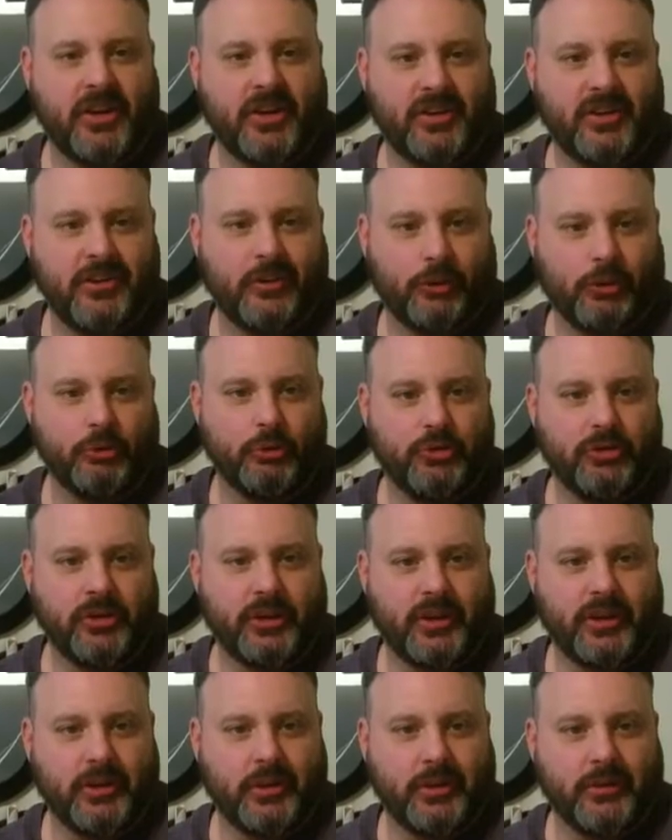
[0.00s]
or Lucic
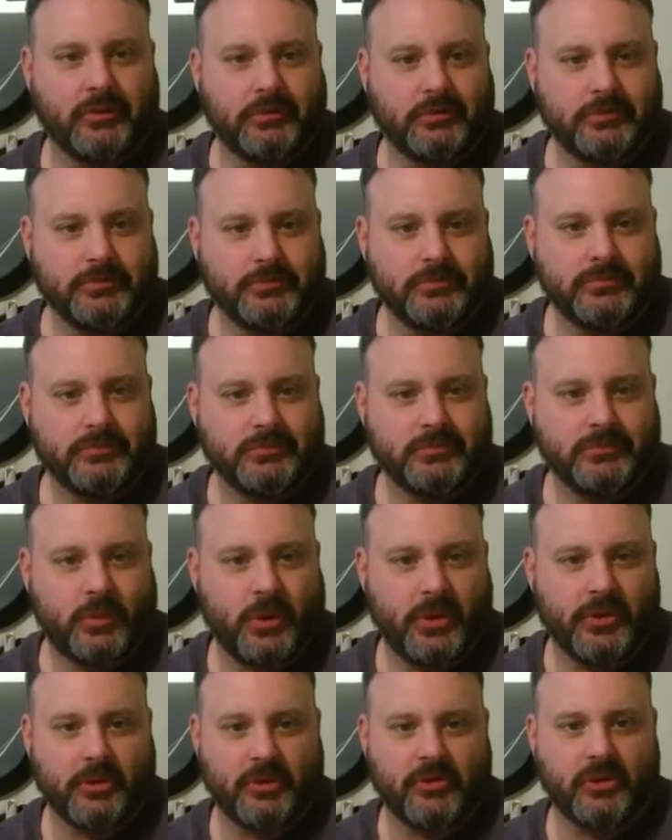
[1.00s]
in it,
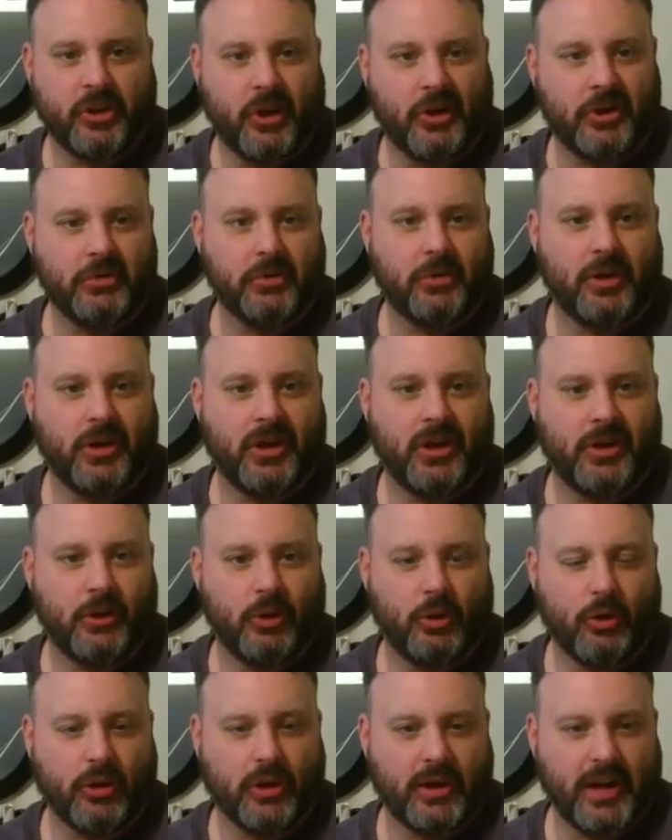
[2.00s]
whether it's Ottawa
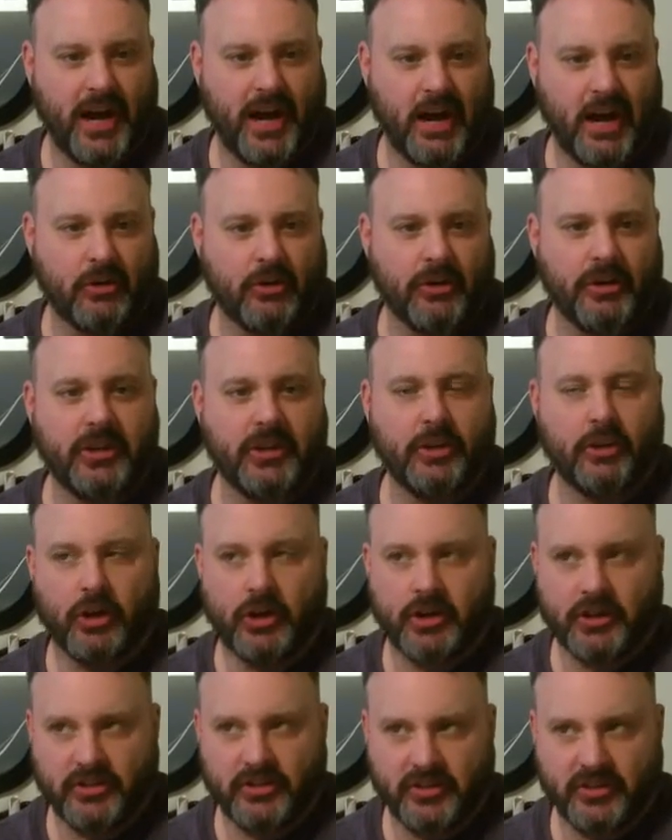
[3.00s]
or Calgary. You're
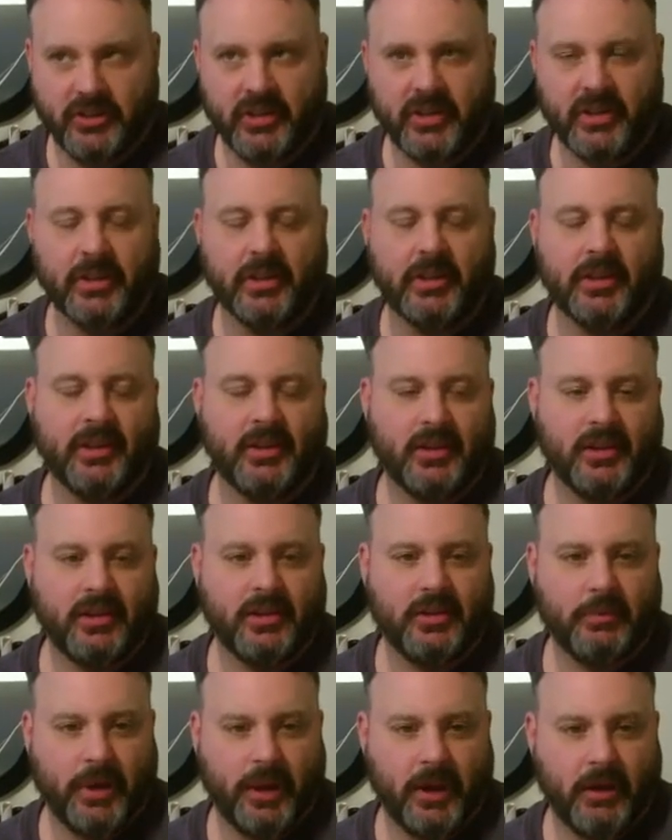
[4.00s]
going to see
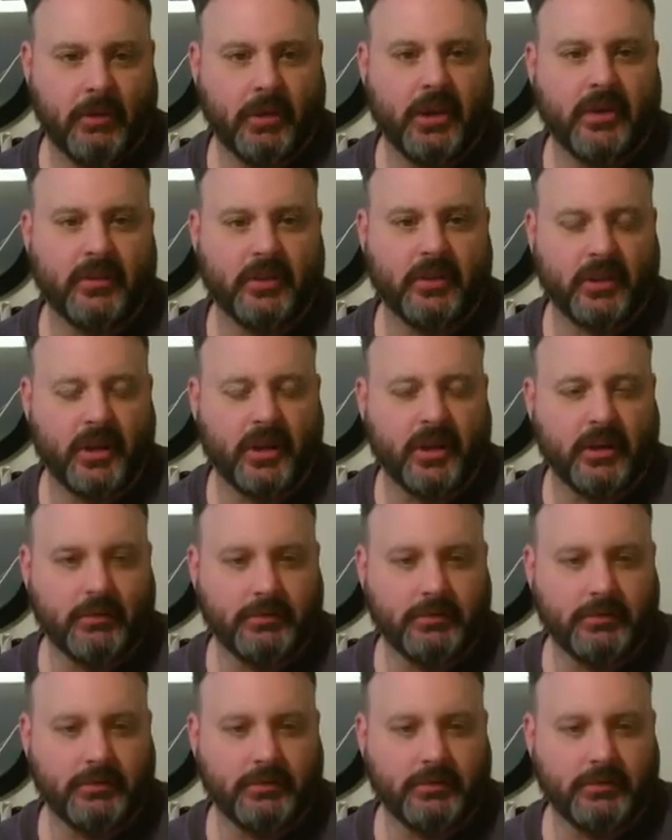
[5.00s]
Perry in the lineup,